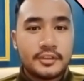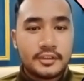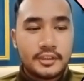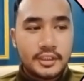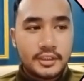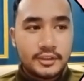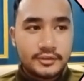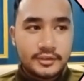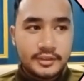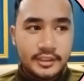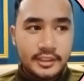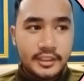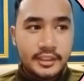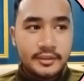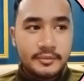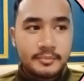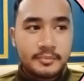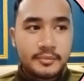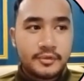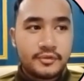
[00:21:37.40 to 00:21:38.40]
class
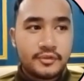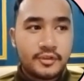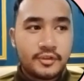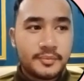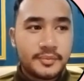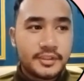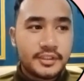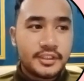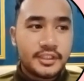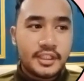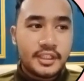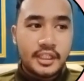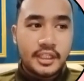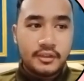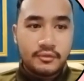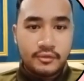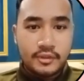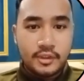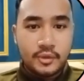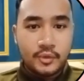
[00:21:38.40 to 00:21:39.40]
9, performance
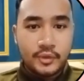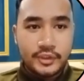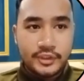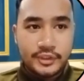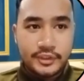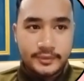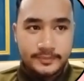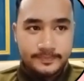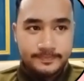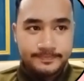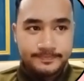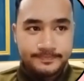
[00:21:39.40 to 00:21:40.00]
evaluation.